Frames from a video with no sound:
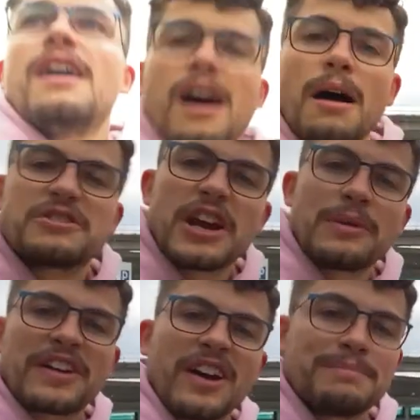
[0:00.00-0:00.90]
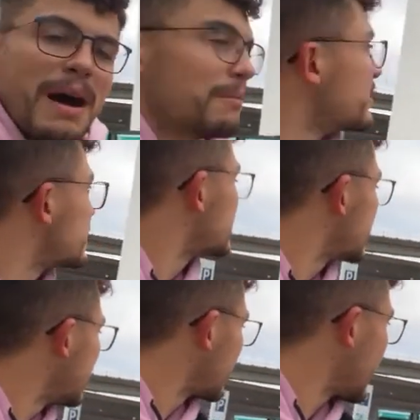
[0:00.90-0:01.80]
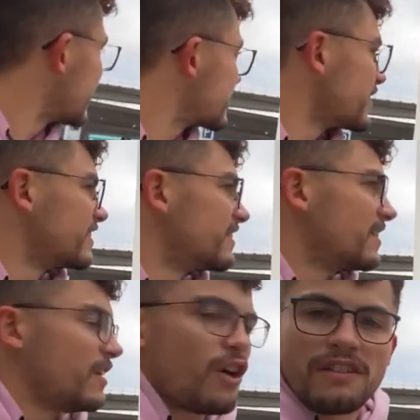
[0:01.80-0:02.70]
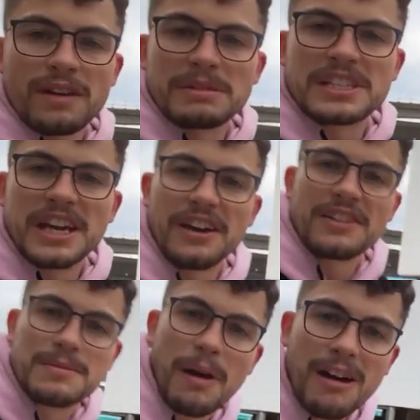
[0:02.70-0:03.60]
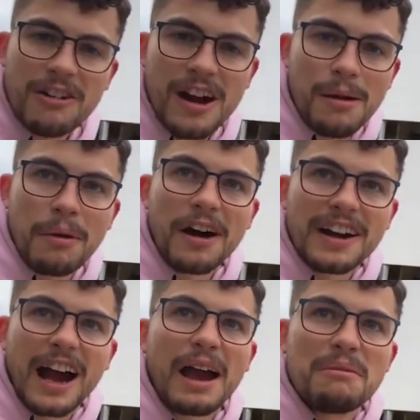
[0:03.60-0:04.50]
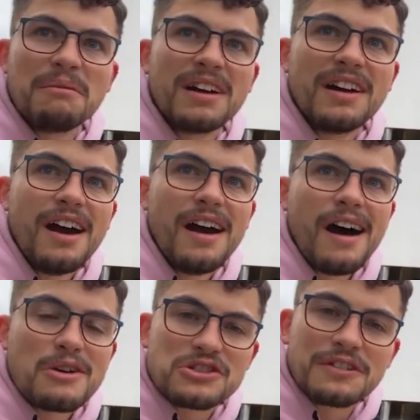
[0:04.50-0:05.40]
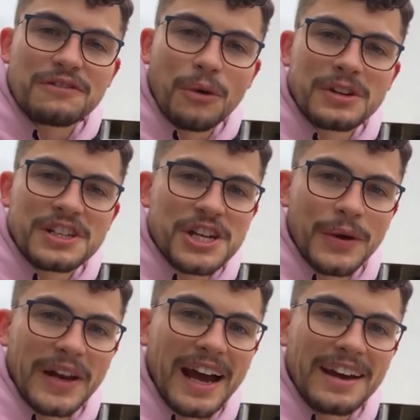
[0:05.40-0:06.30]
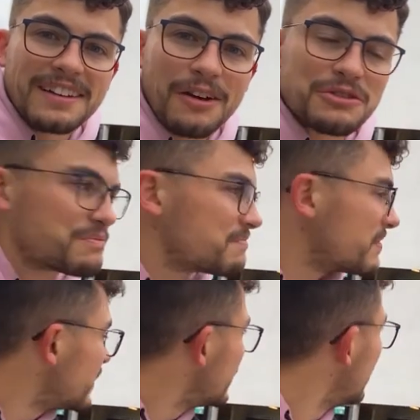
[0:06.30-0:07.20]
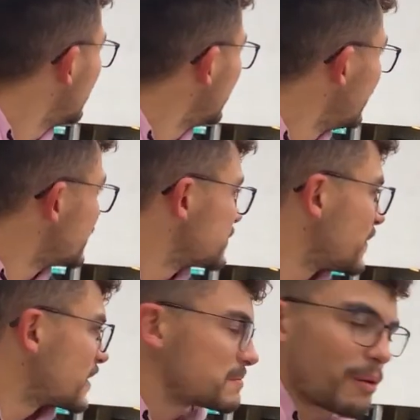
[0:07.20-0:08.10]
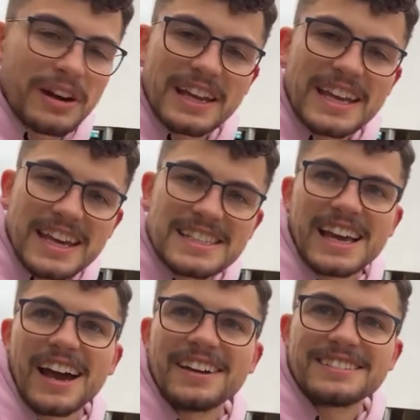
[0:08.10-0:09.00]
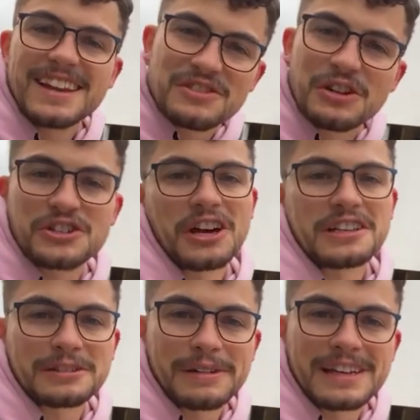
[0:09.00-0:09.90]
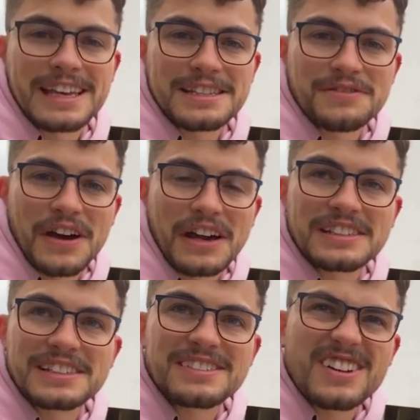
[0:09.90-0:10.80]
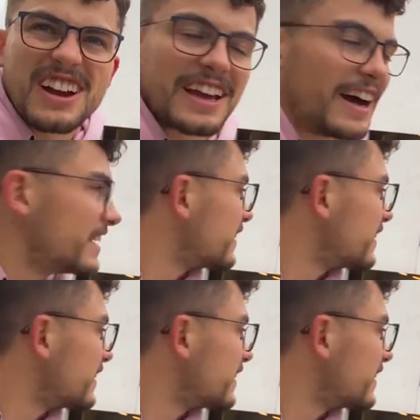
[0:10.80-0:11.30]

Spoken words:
I'm generally kind of bummed. This is the location of number 2, Spiral Car Park. I was looking forward to shooting it. I was first spotted it years ago. Never got a chance to go in and get some photos. Kind of gutted.